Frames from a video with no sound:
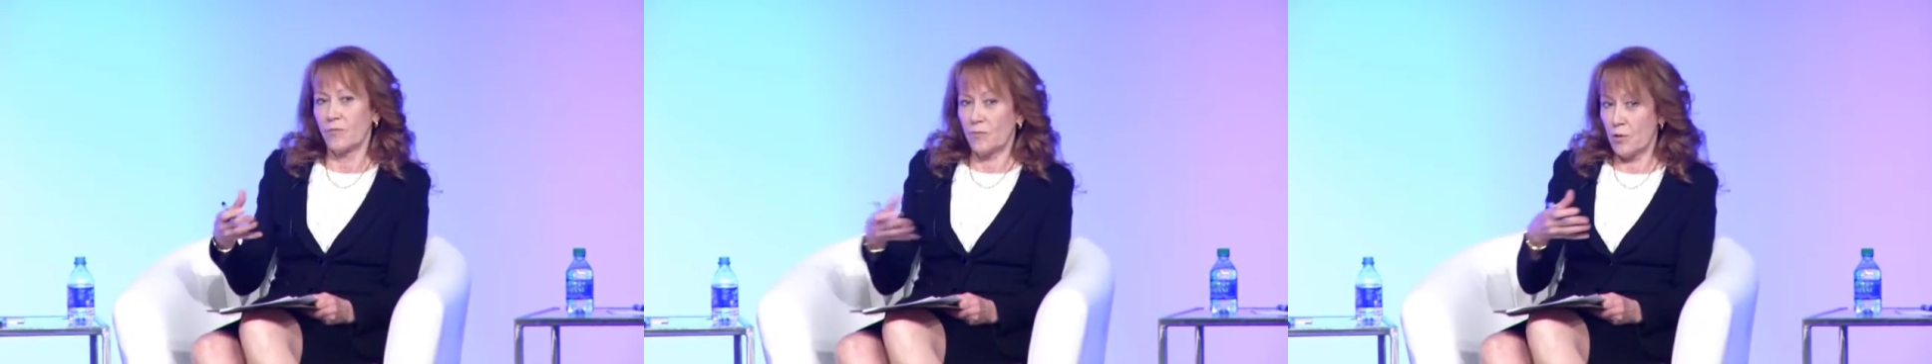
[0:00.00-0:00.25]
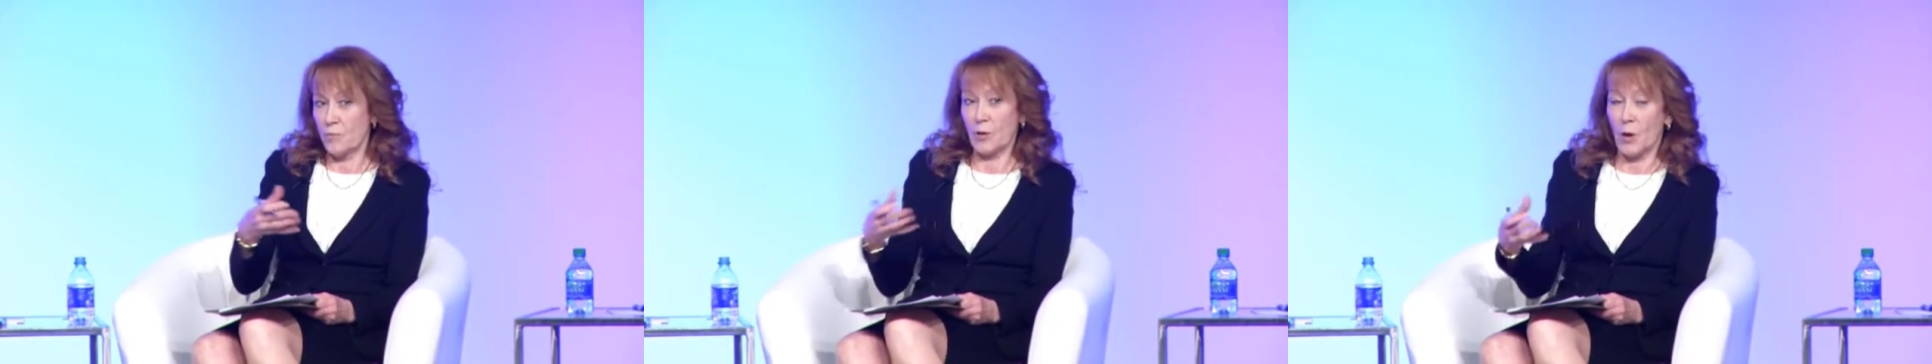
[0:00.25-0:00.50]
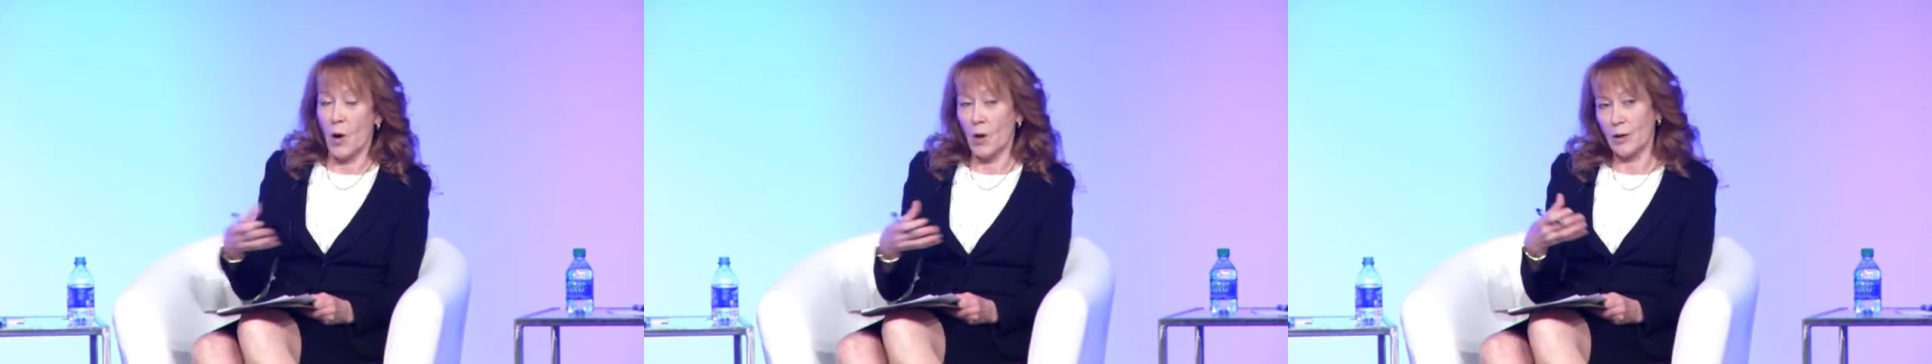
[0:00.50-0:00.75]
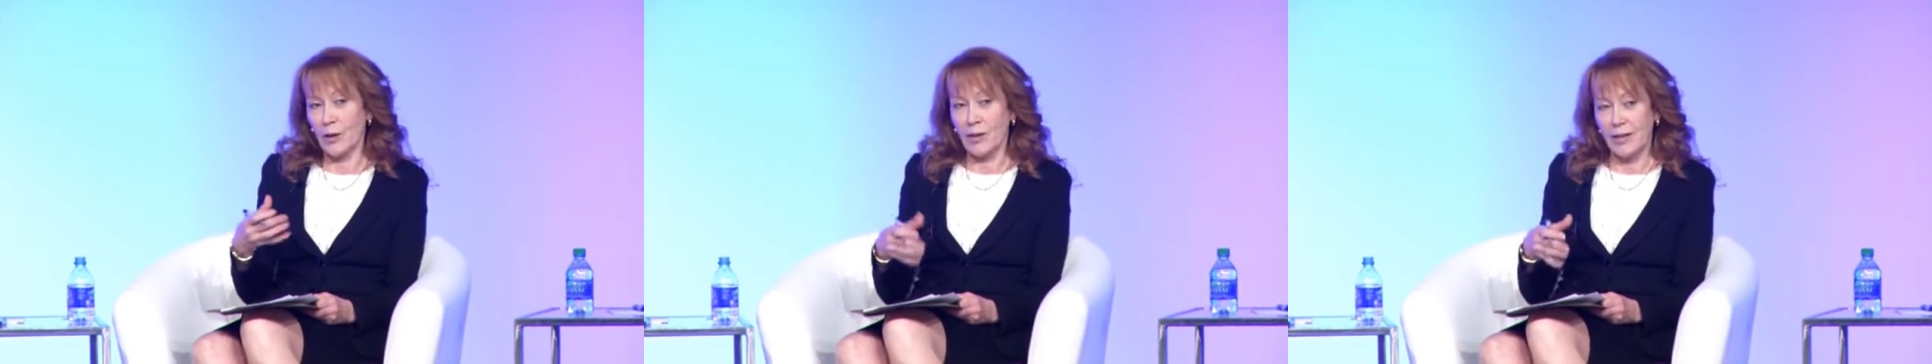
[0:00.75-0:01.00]
former
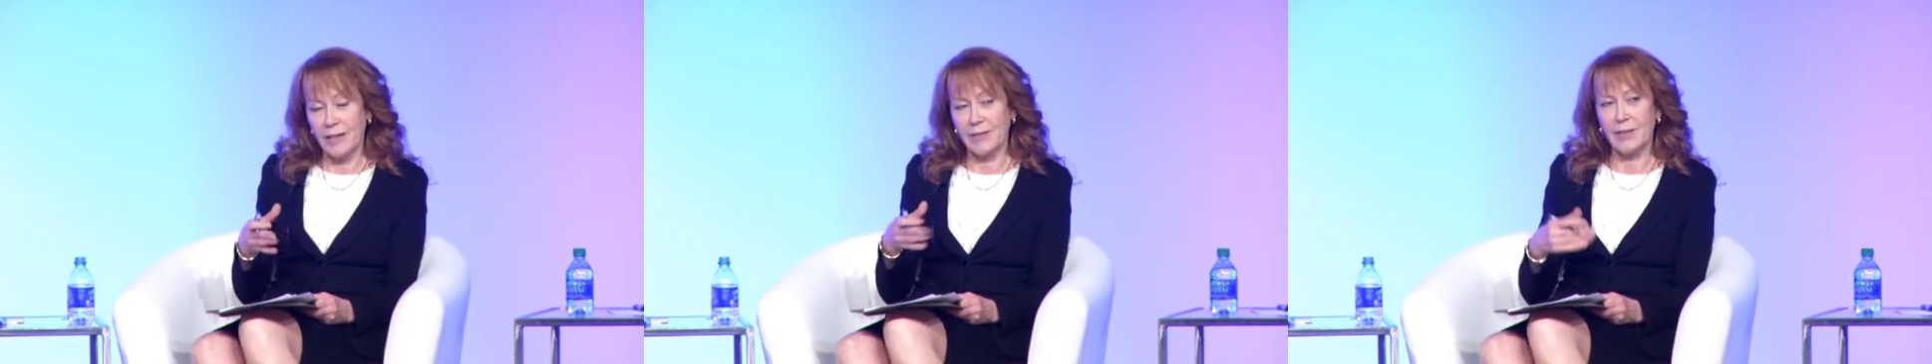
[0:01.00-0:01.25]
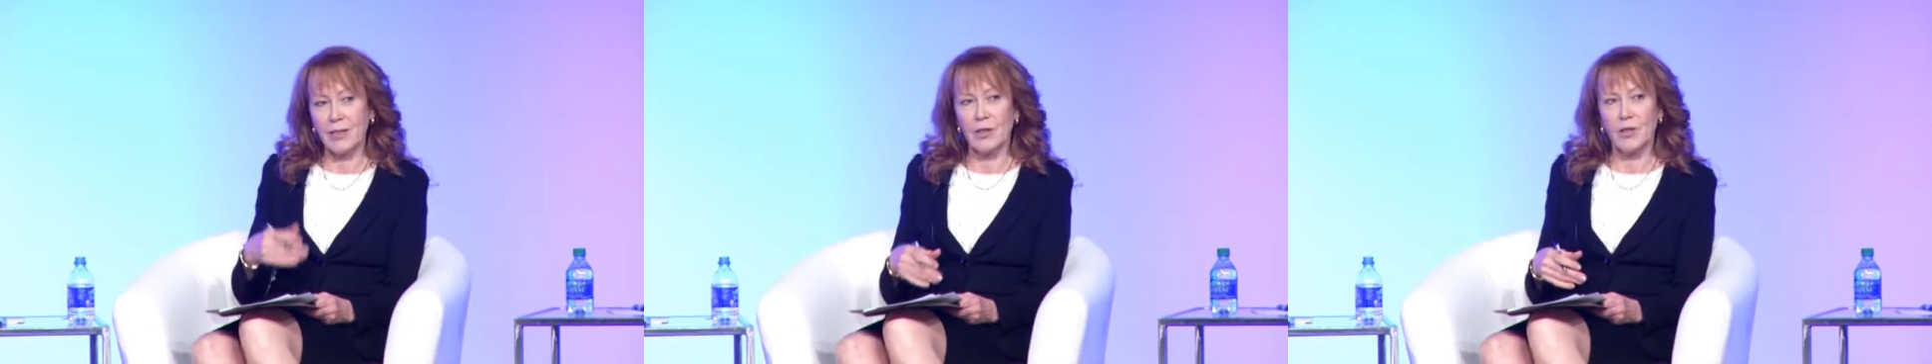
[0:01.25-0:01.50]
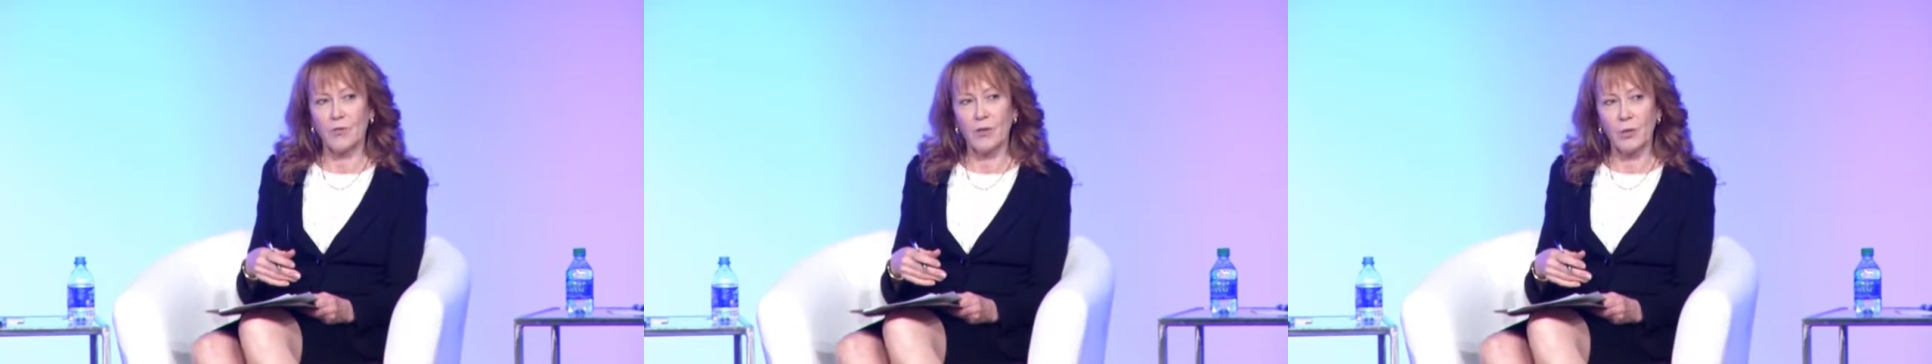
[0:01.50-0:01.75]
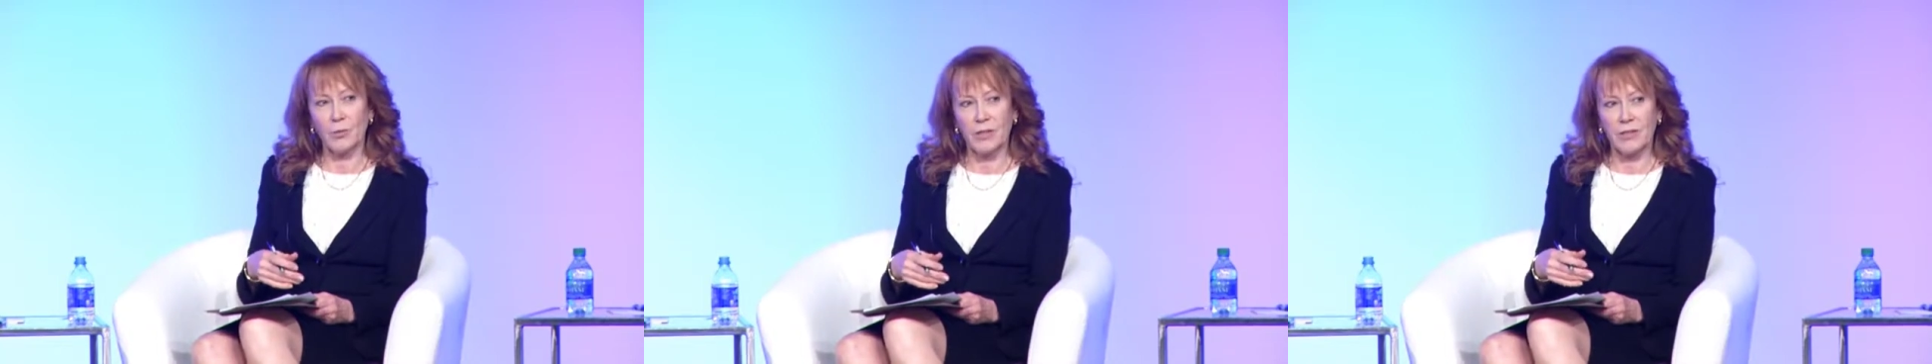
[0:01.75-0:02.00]
colleague I hadn't seen in a
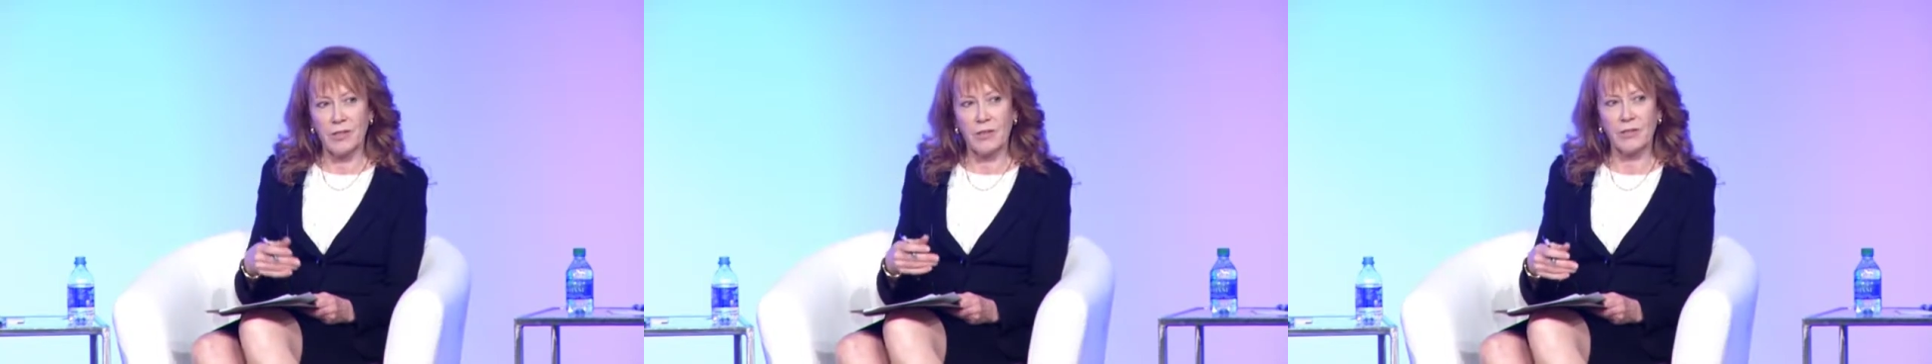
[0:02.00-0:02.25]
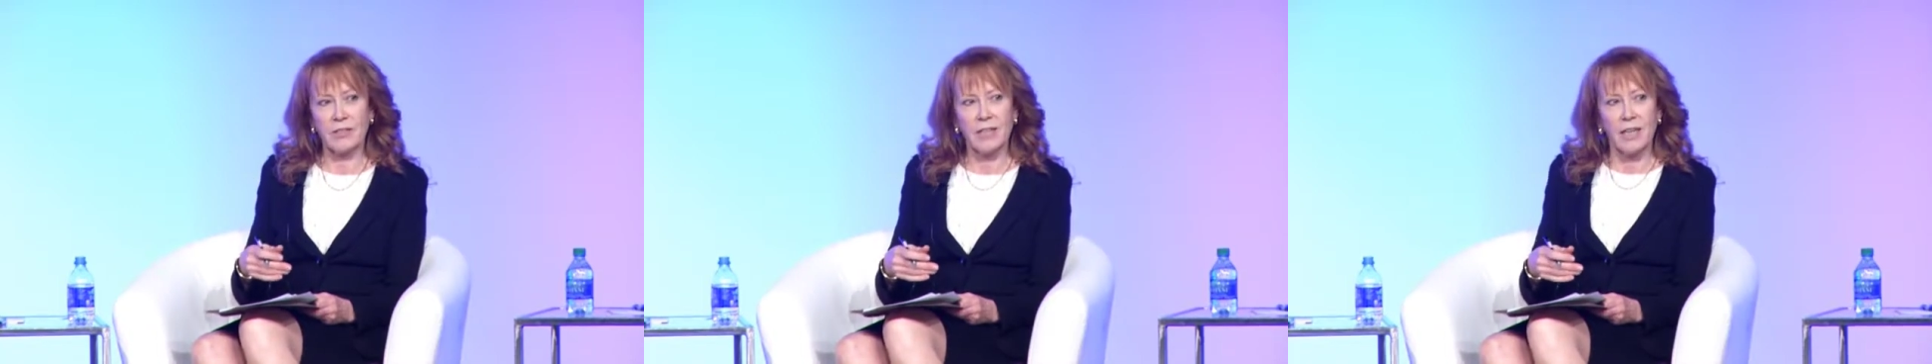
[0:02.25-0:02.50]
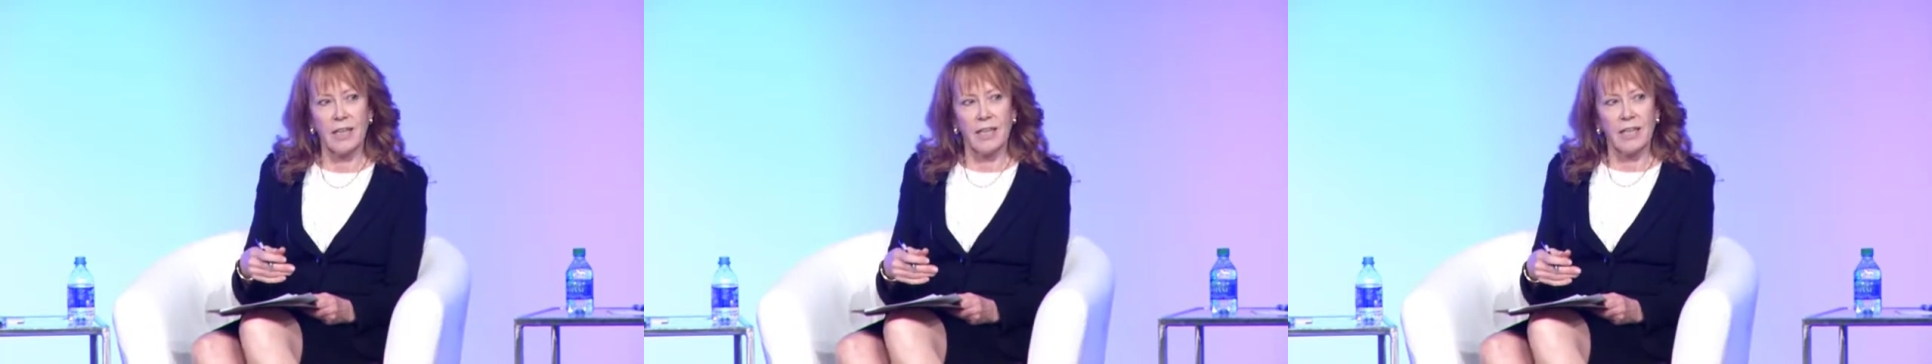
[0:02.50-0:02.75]
few years